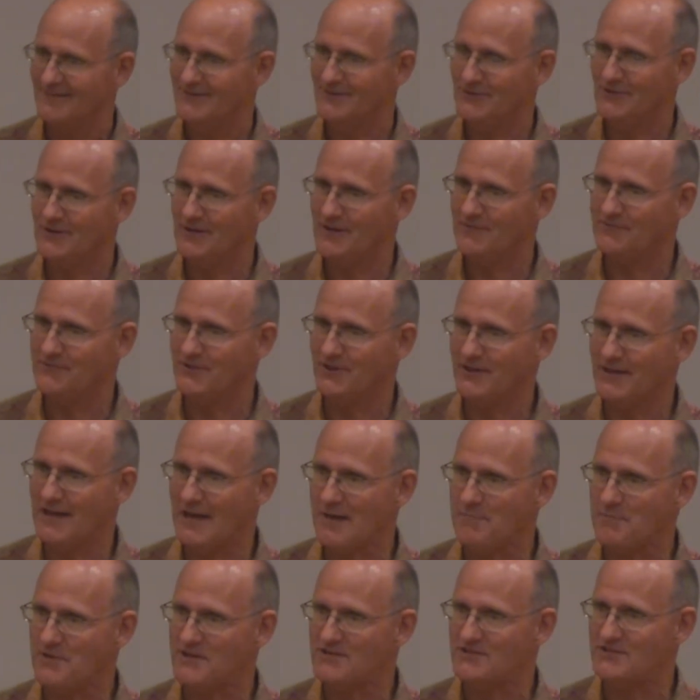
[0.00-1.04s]
If you
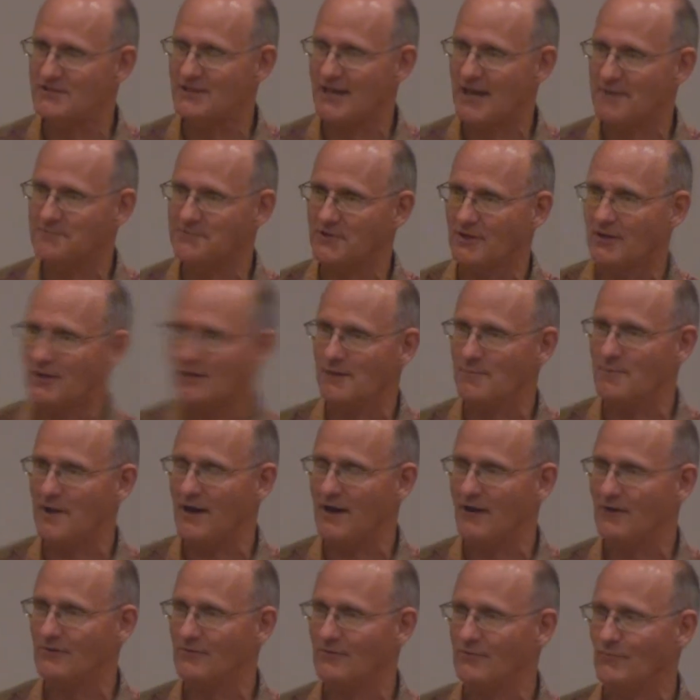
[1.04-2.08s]
can't be skeptical
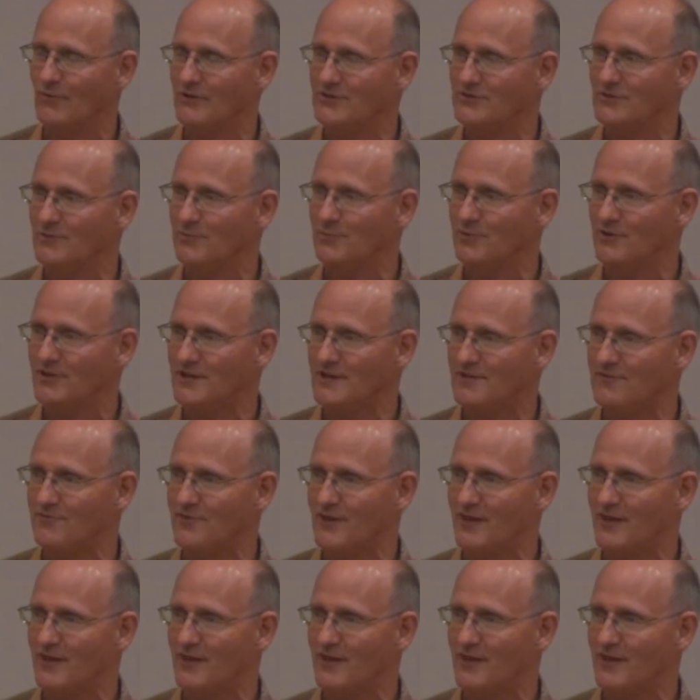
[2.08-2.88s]
about what you believe,